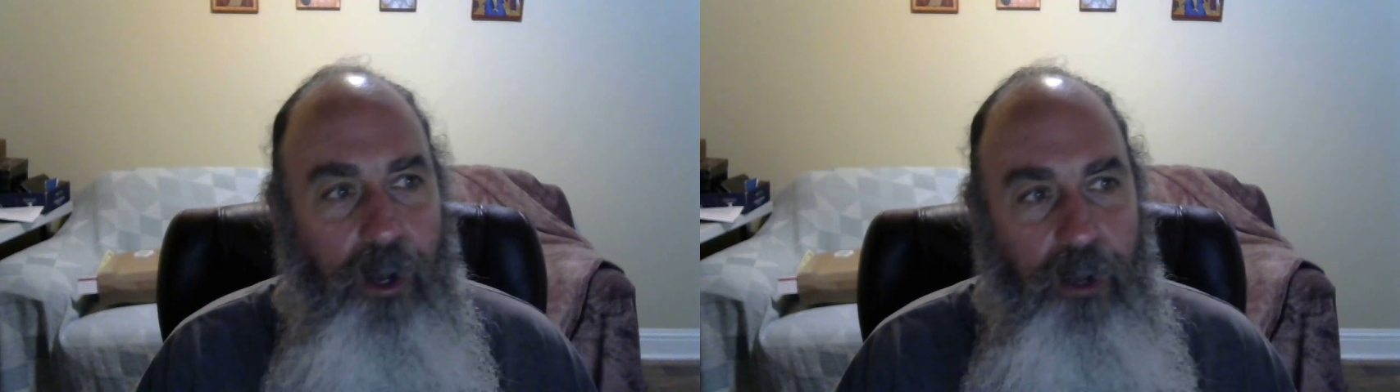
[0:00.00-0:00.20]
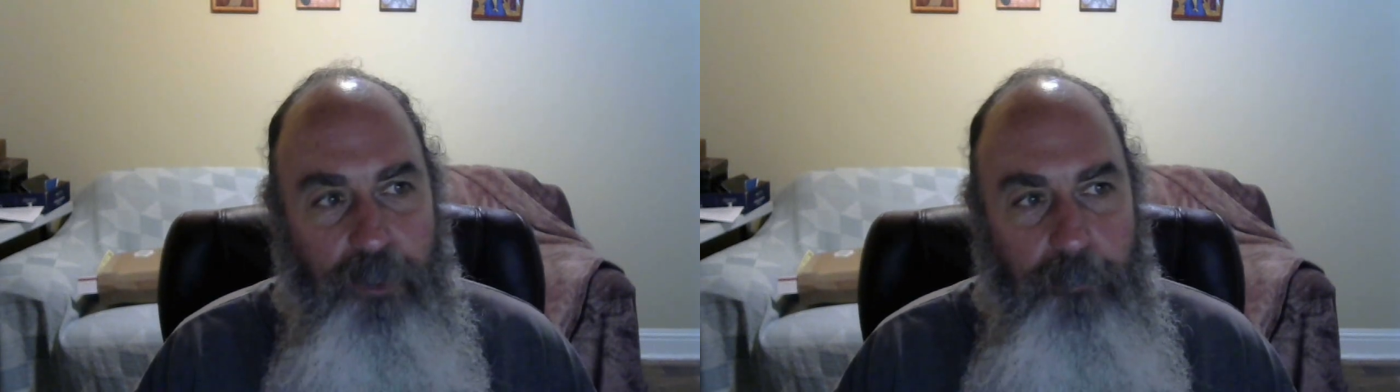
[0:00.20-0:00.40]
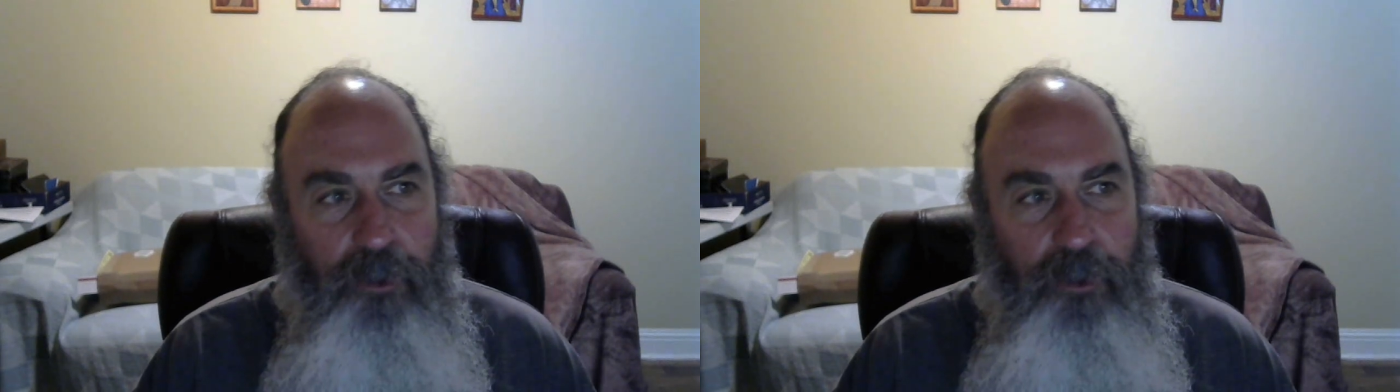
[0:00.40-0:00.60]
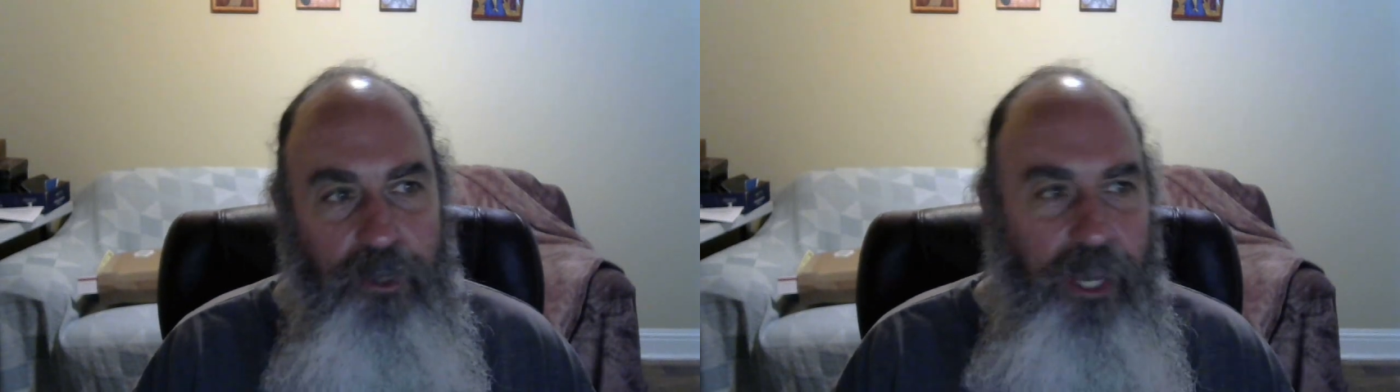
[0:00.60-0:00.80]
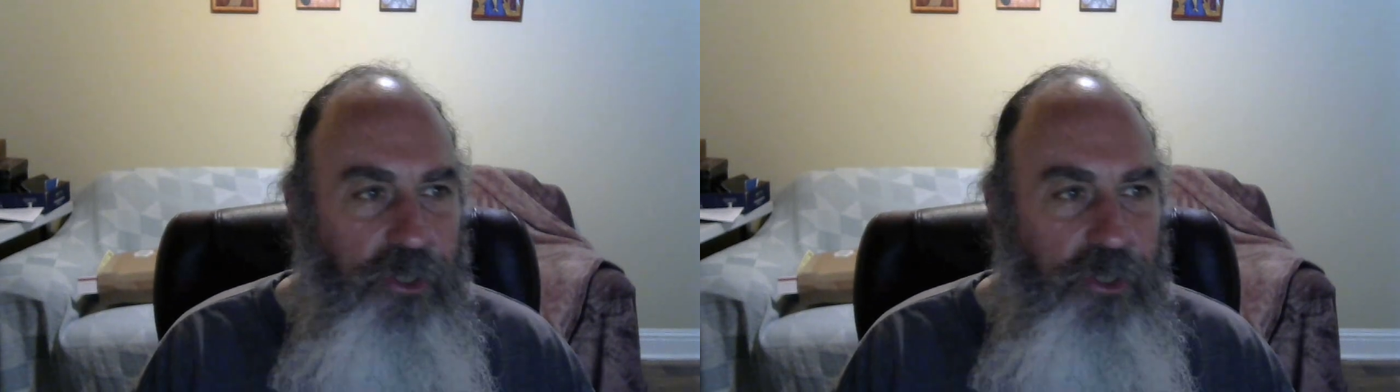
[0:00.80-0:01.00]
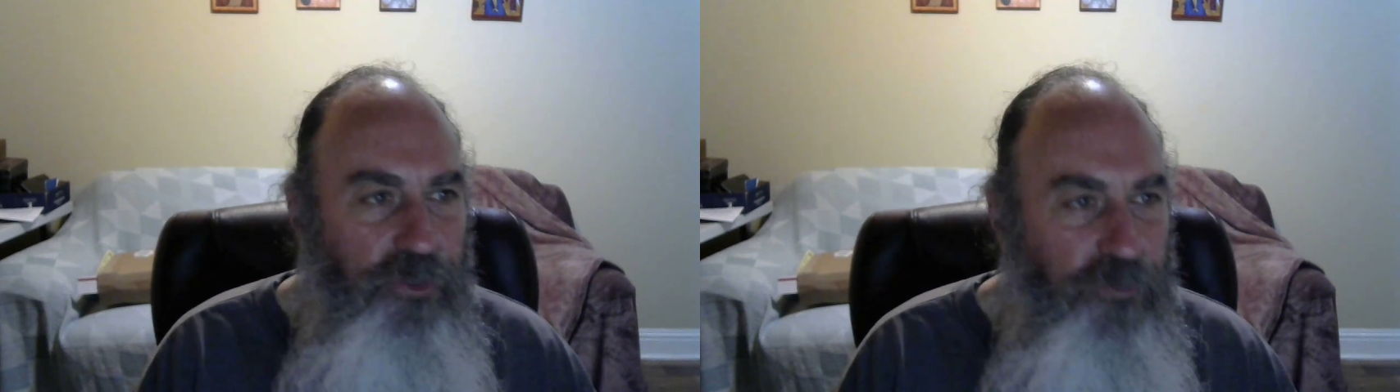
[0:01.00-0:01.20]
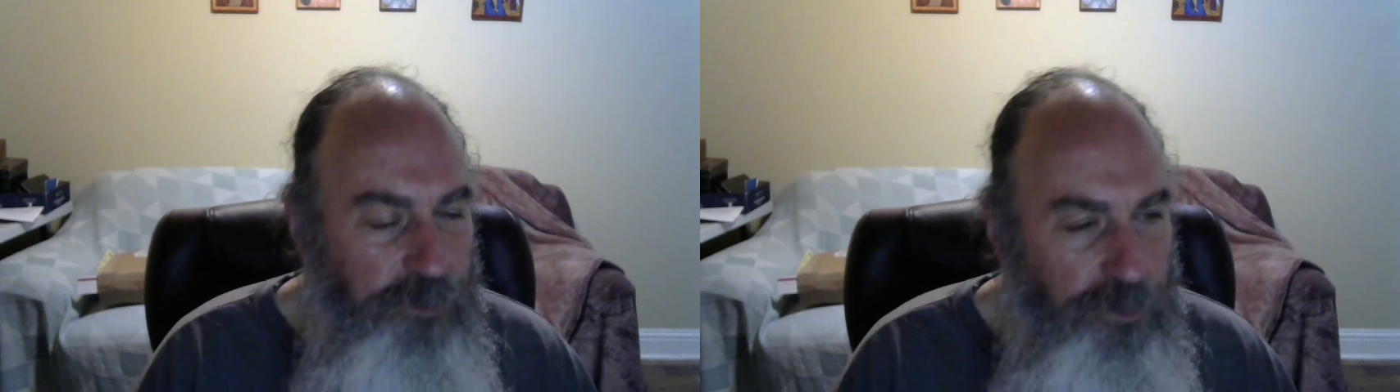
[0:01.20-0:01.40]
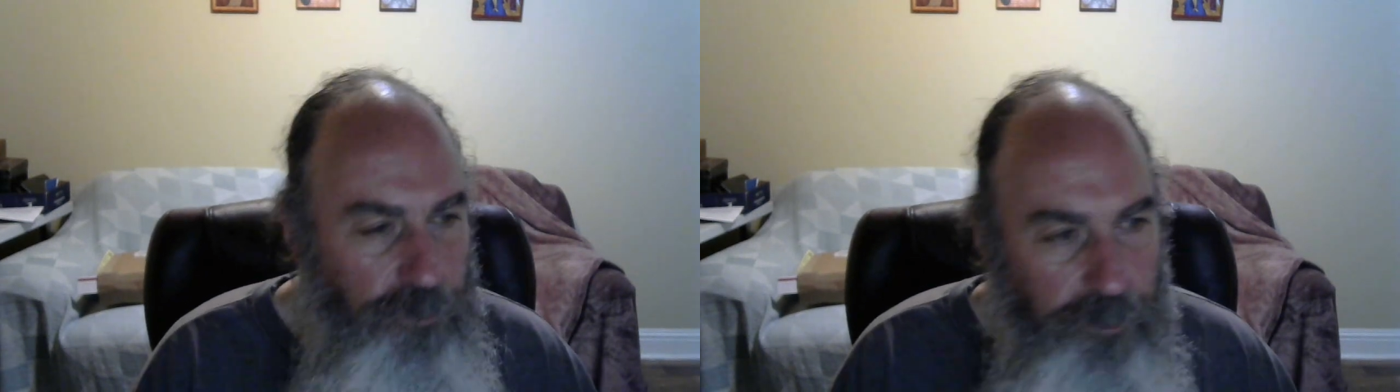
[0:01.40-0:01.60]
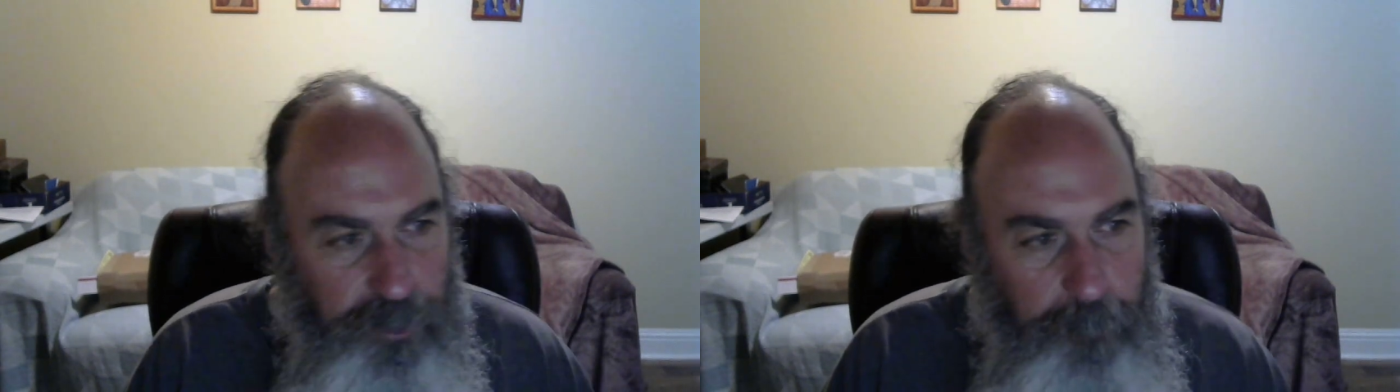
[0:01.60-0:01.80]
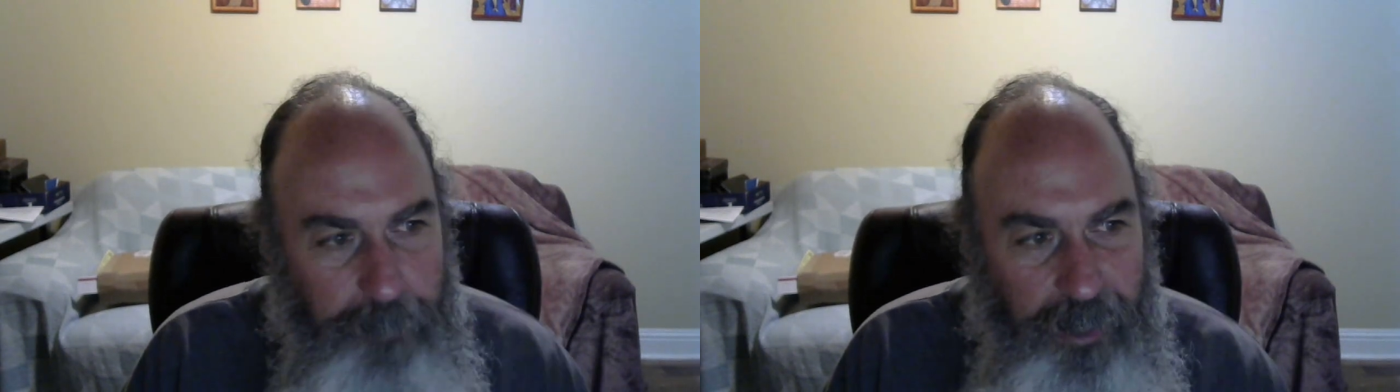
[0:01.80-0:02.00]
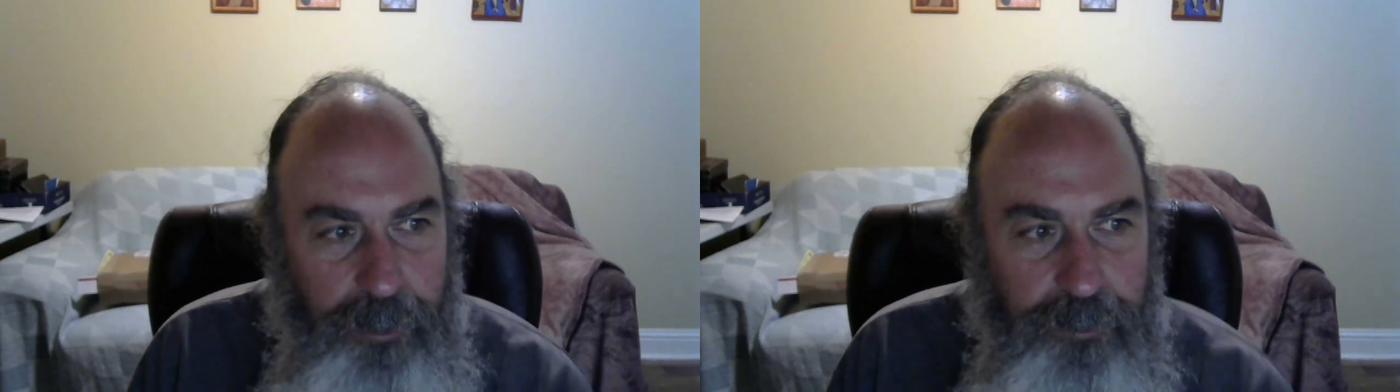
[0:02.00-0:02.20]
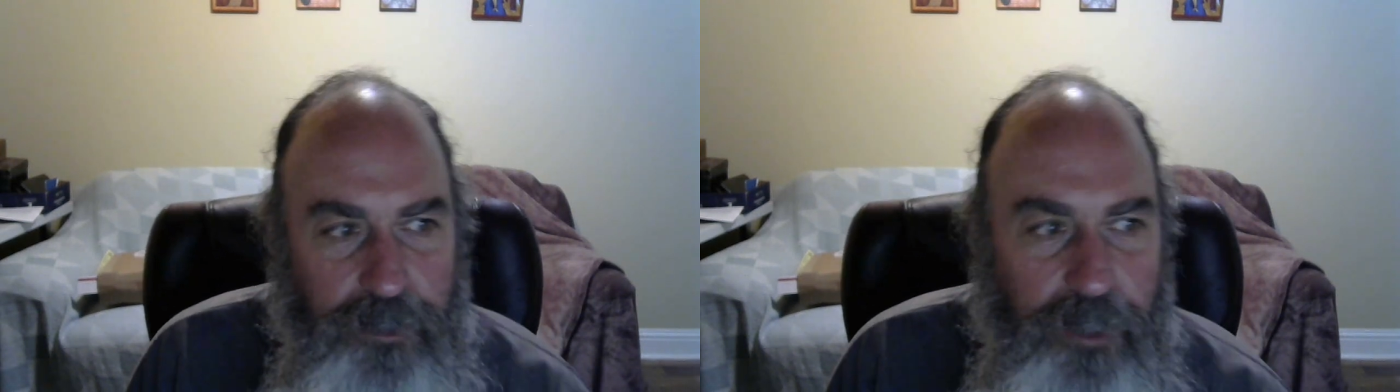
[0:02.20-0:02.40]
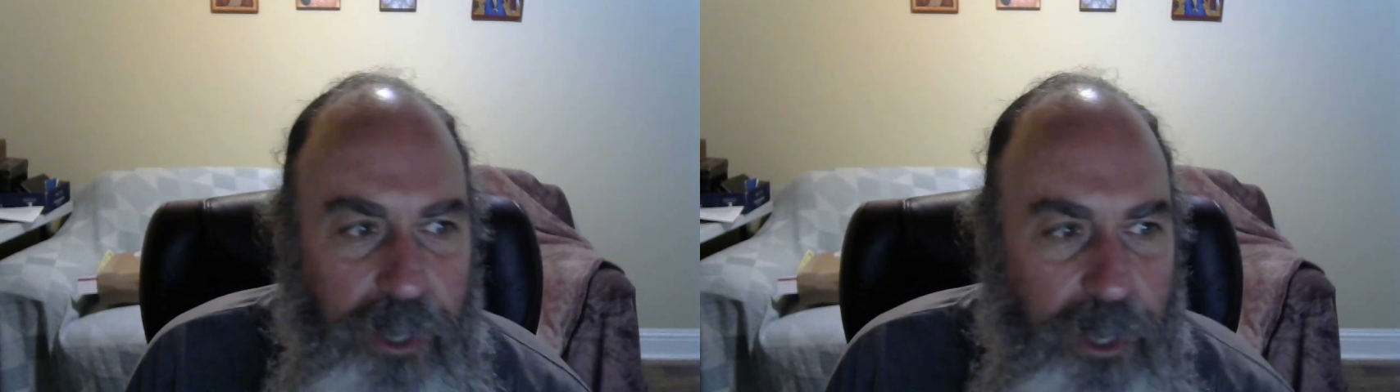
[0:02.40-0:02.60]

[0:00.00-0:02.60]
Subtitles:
of communications from schools to parents